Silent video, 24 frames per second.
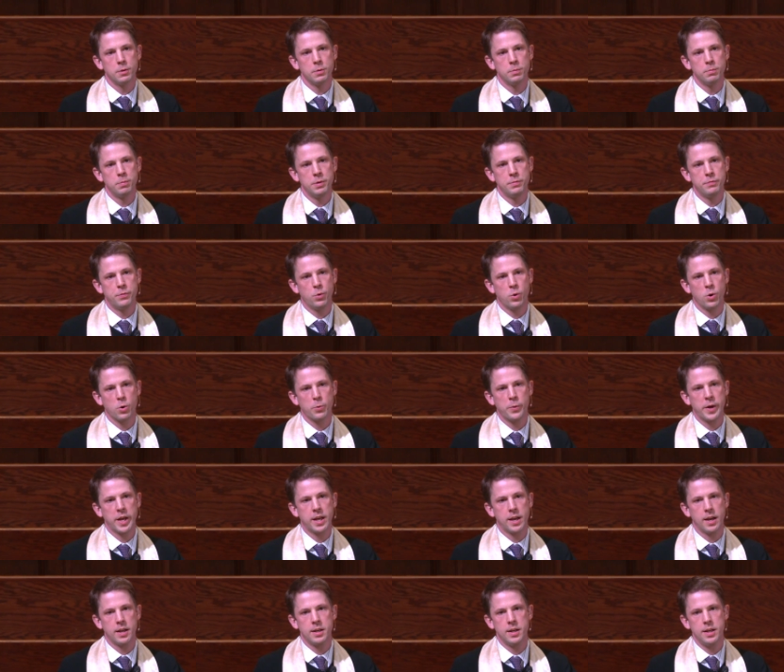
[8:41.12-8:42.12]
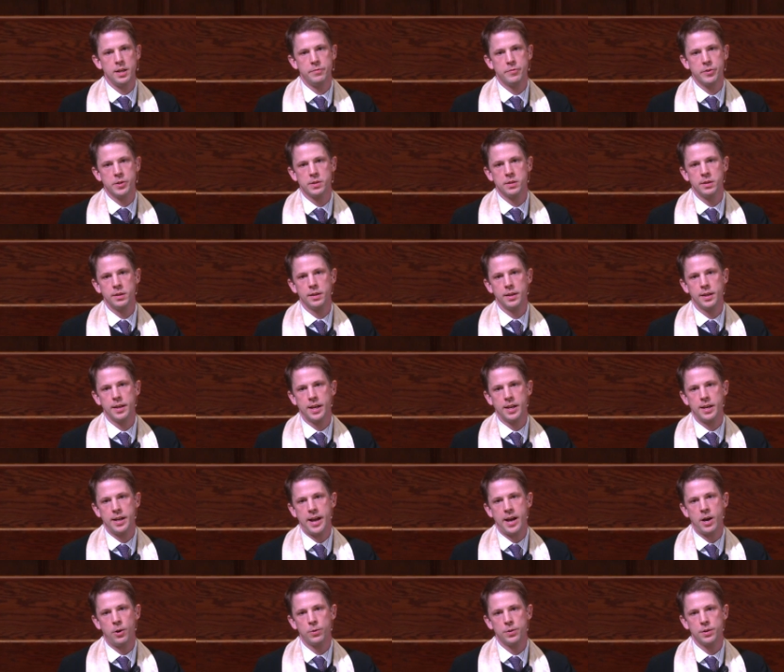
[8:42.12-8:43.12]
before we can even get
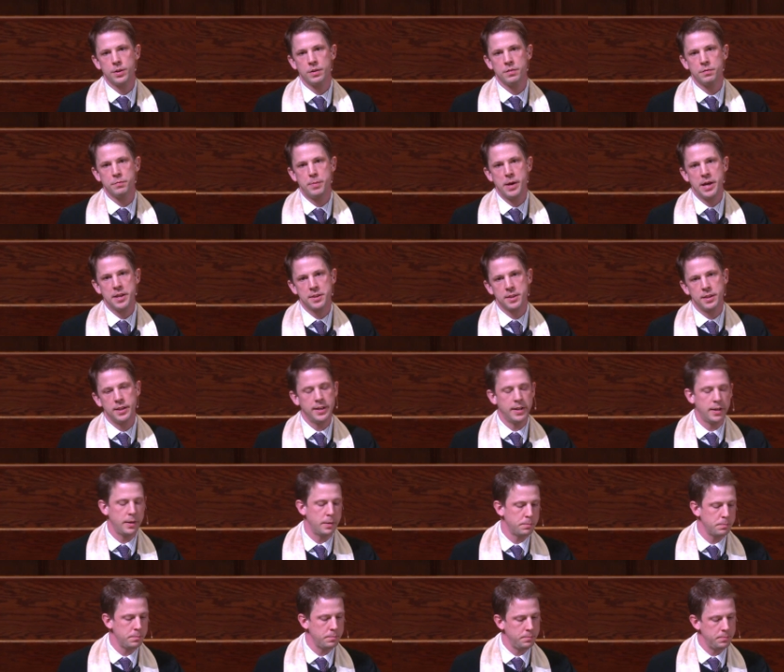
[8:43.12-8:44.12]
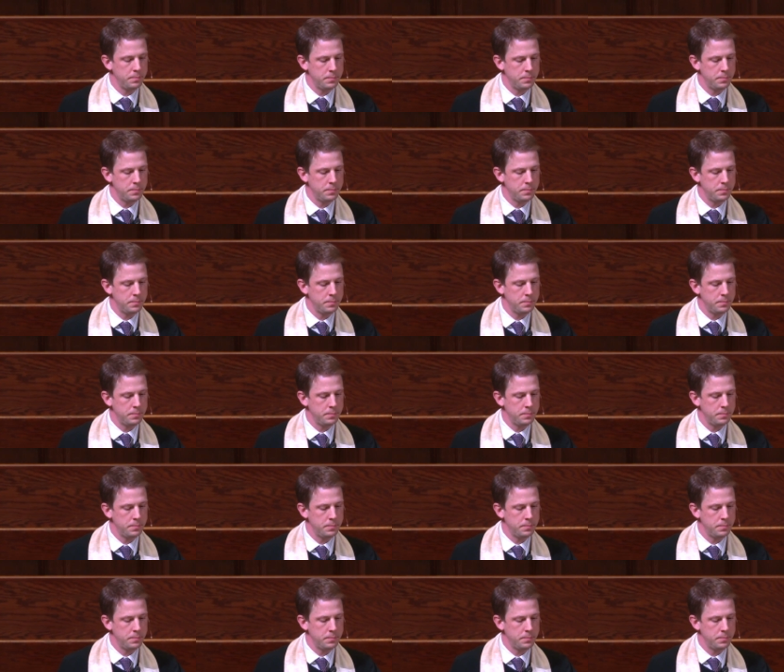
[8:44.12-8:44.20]
out of Bethlehem.